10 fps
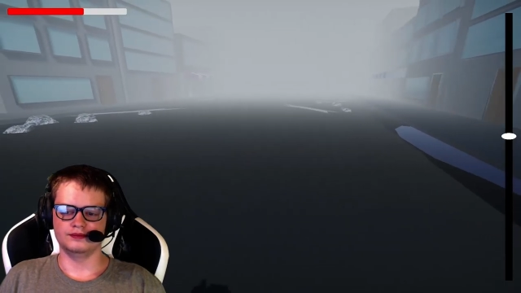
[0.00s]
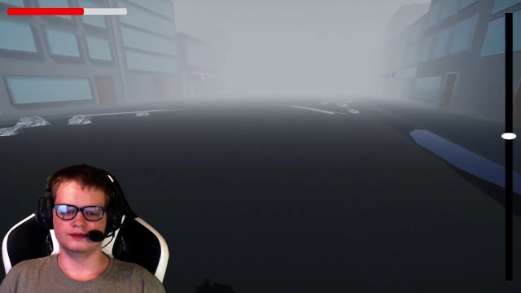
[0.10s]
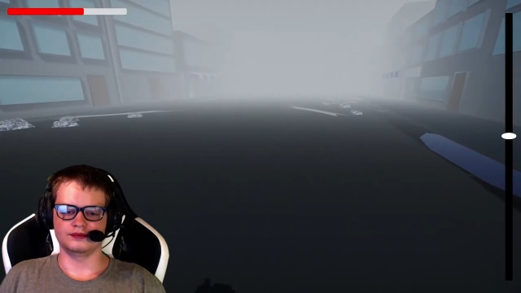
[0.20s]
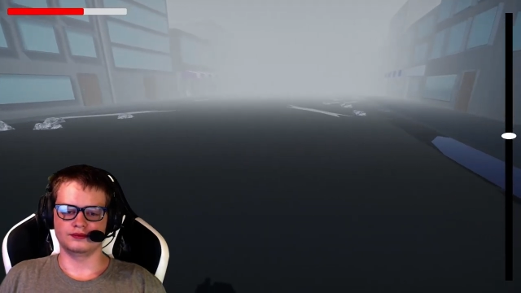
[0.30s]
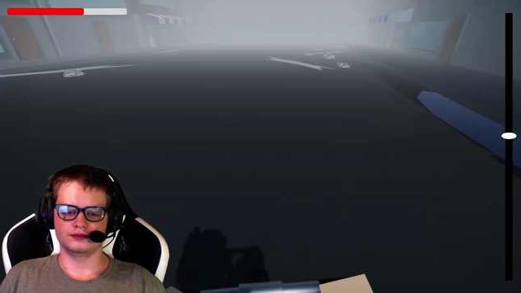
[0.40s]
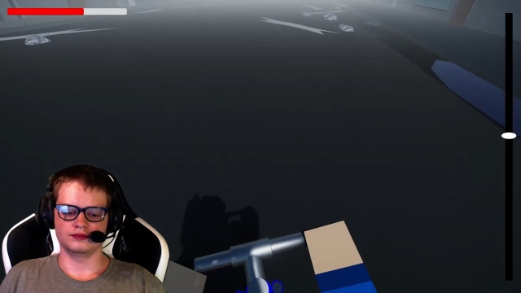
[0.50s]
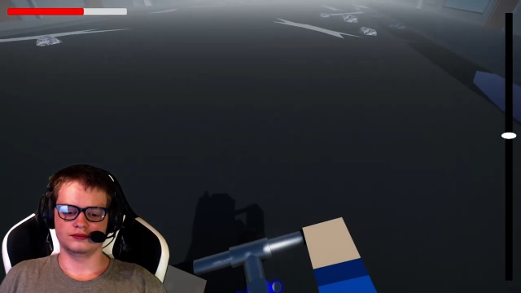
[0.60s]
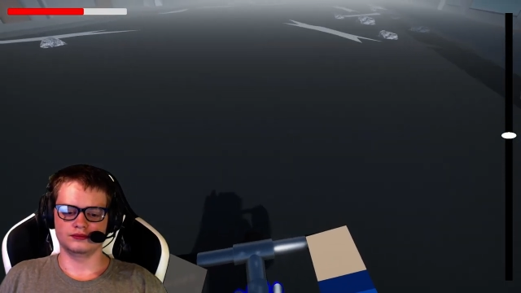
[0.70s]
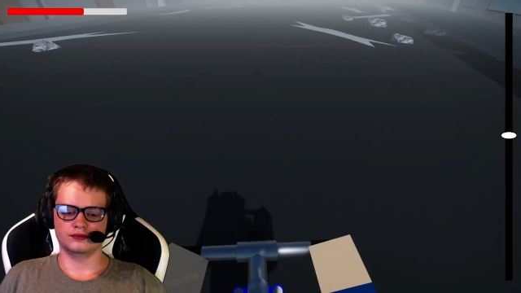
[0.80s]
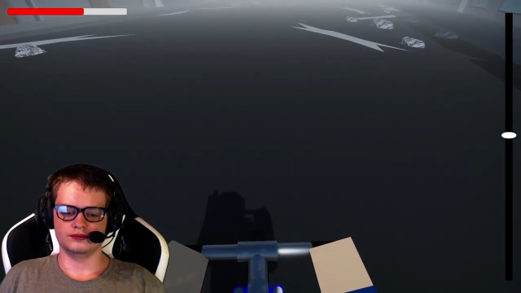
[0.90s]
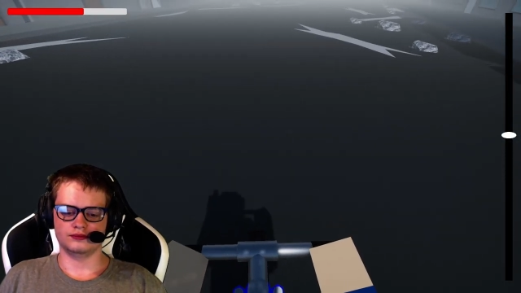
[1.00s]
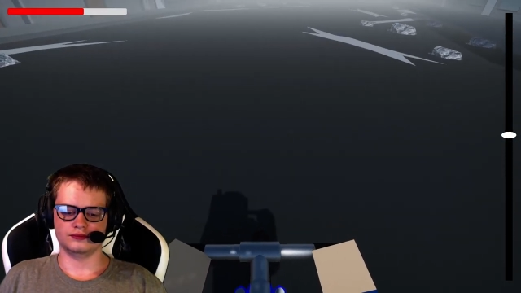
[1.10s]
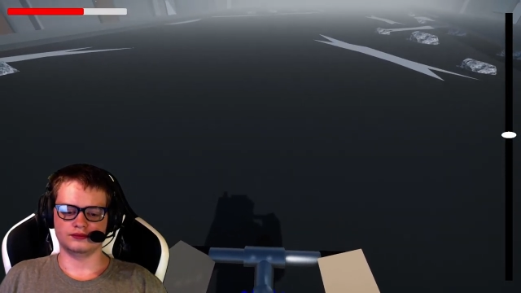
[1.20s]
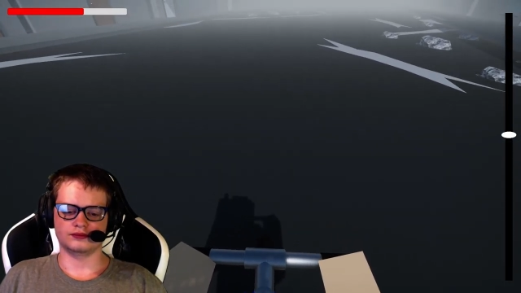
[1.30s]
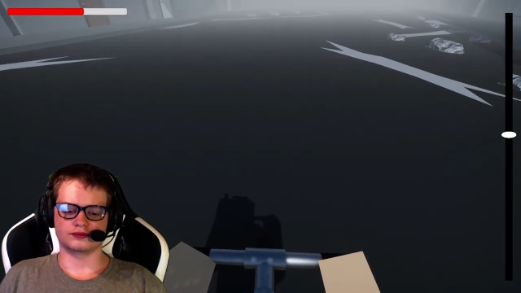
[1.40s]

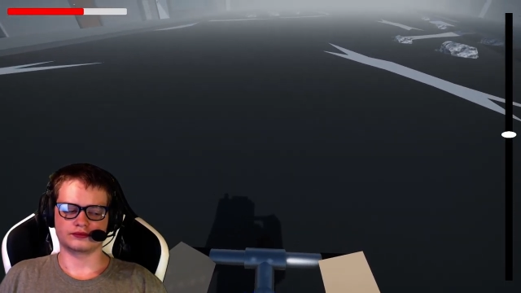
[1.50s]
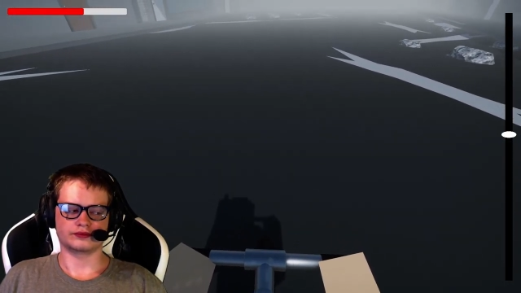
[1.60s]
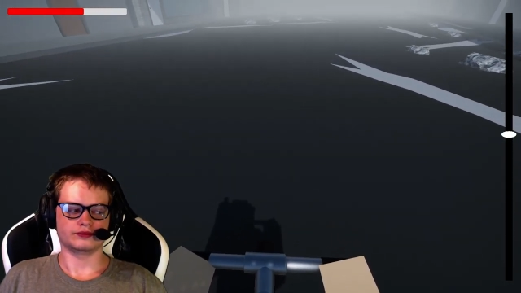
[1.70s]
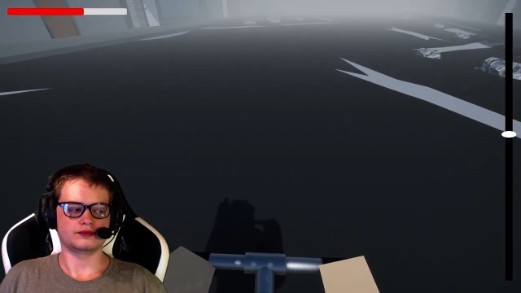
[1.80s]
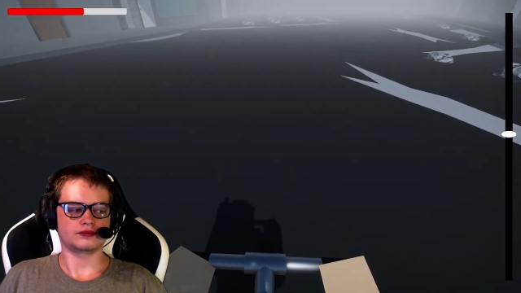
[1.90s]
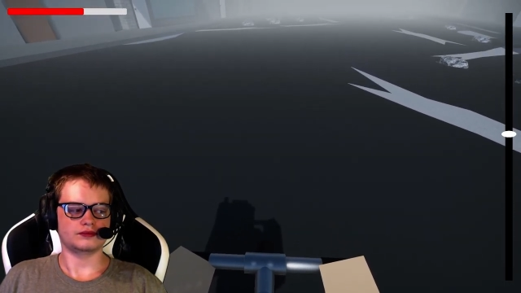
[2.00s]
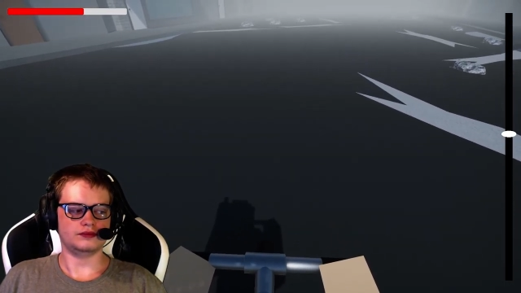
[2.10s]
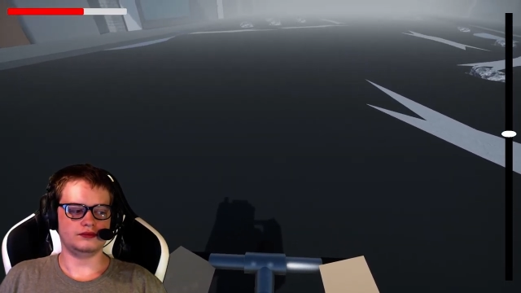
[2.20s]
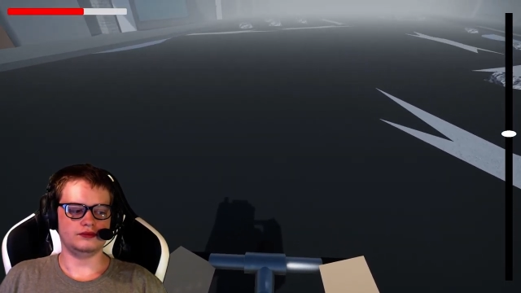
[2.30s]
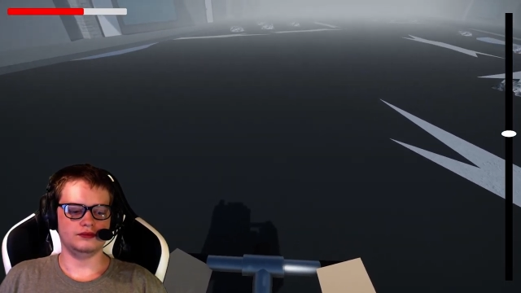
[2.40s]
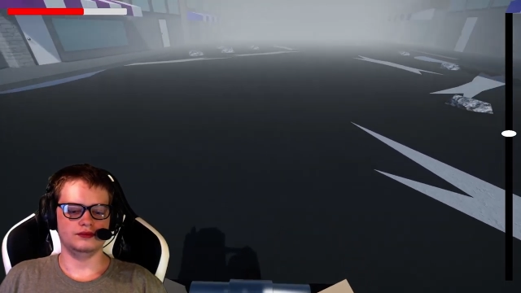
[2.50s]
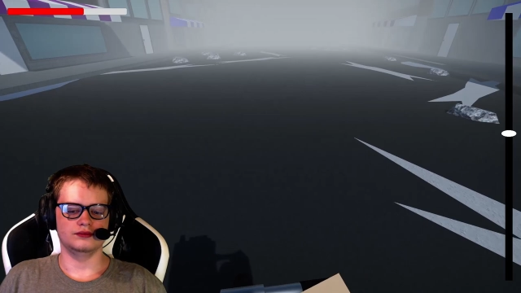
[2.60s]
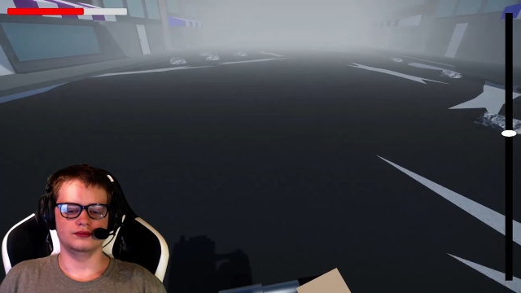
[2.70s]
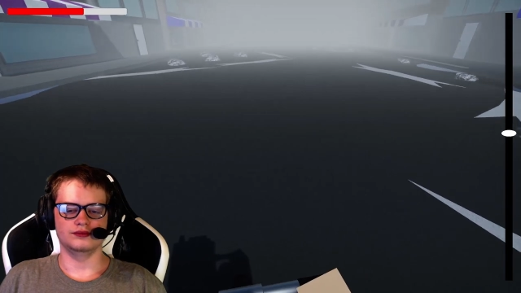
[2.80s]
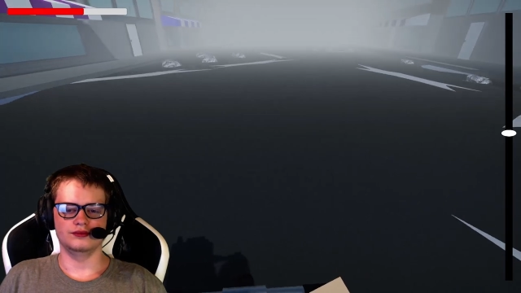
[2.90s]

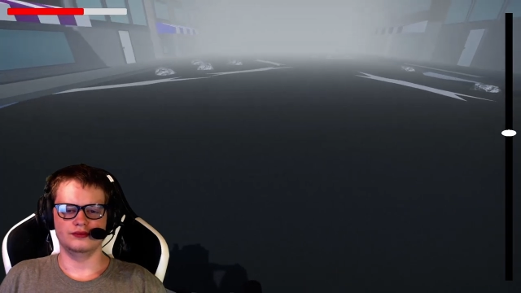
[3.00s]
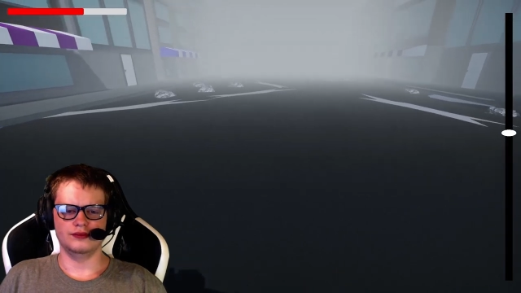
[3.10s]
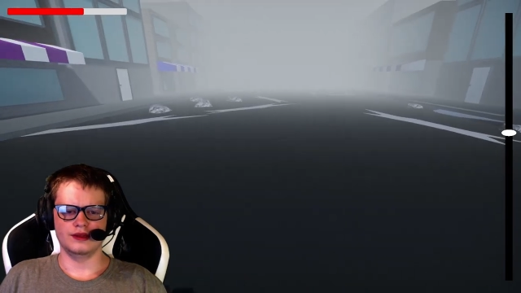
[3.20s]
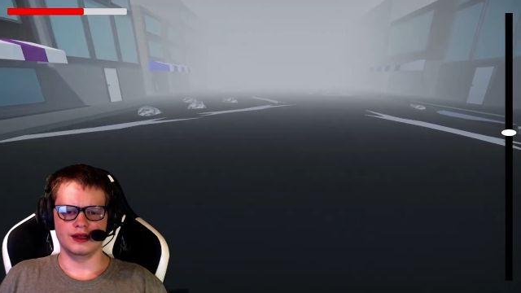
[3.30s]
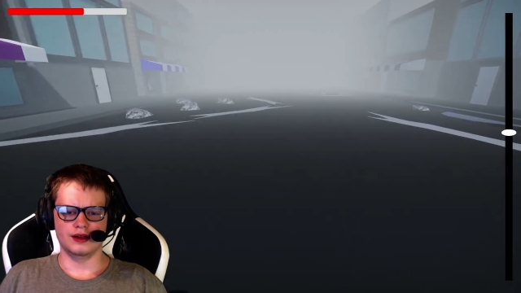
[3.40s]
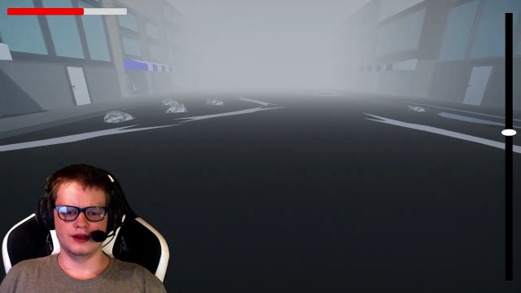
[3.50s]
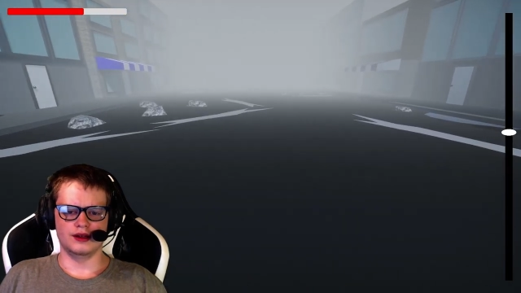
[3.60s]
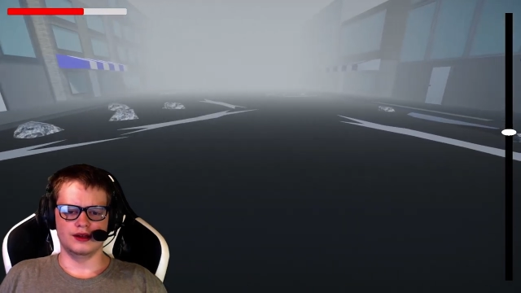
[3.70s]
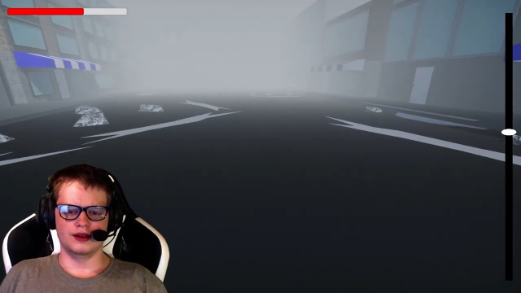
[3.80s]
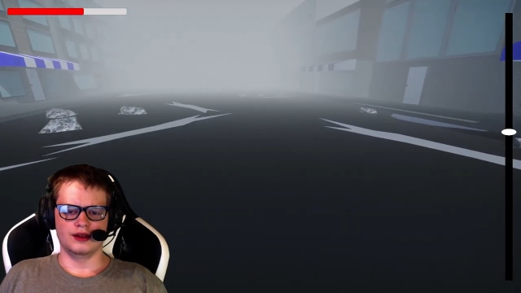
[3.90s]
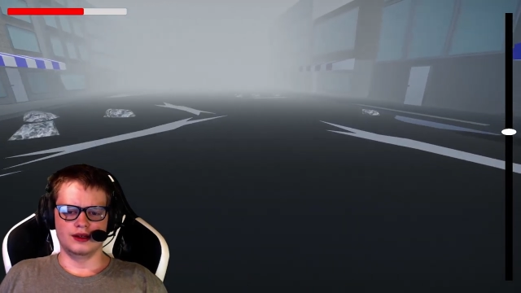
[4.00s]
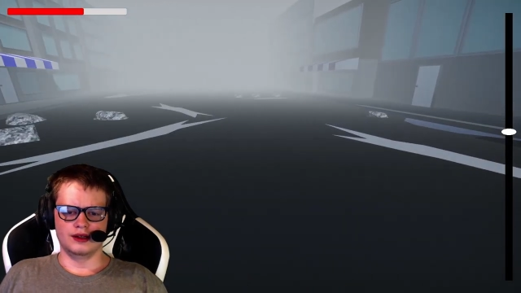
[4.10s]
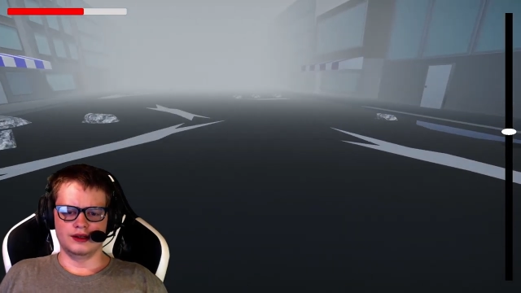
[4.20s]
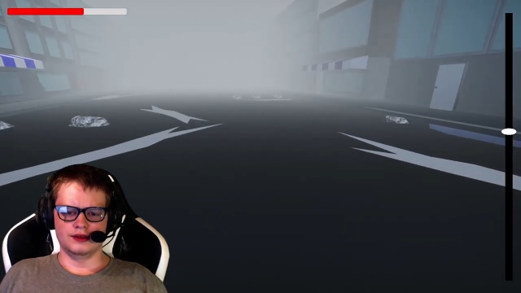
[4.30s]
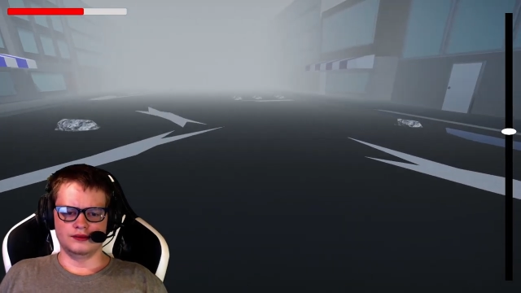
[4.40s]

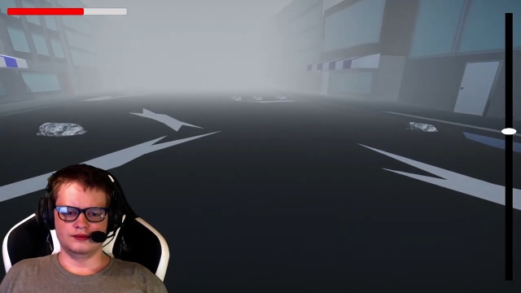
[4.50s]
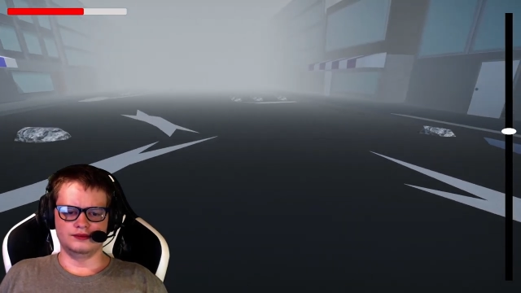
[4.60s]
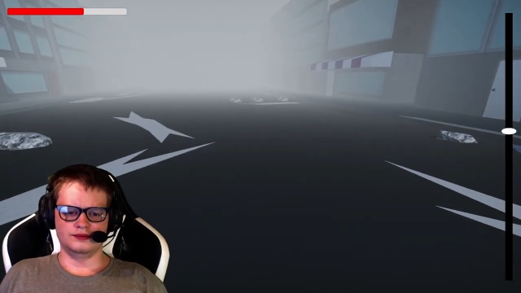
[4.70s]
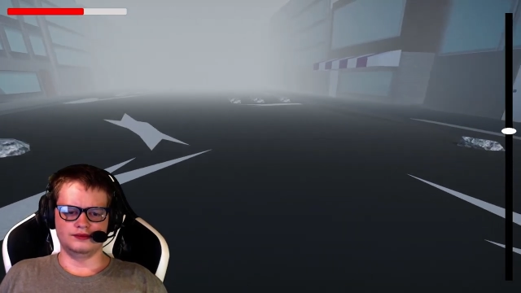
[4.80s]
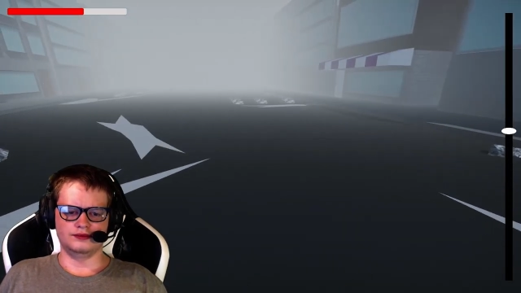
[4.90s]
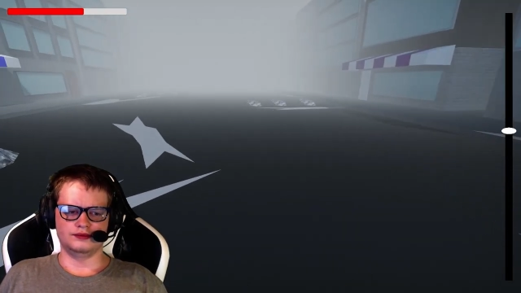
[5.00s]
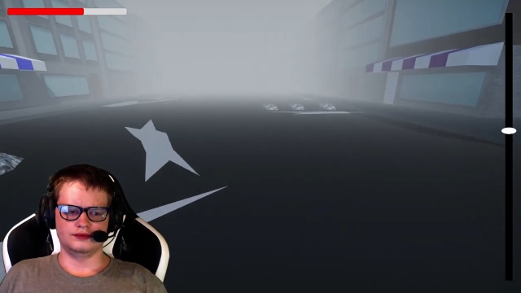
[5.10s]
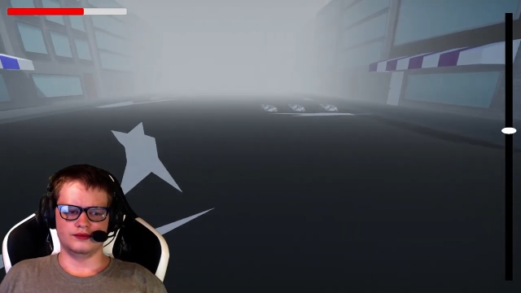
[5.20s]
(no one is talking)